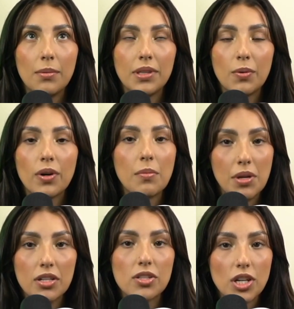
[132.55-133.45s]
they wanted
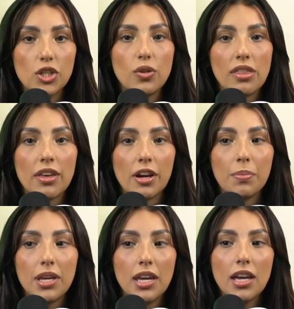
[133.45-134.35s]
me to start doing
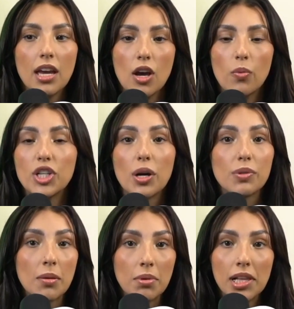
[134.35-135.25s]
therapy, which I
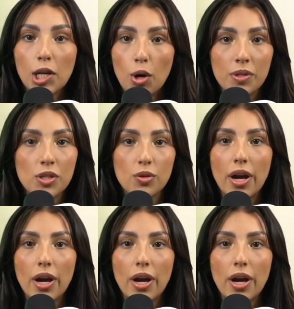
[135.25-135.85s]
was completely open to.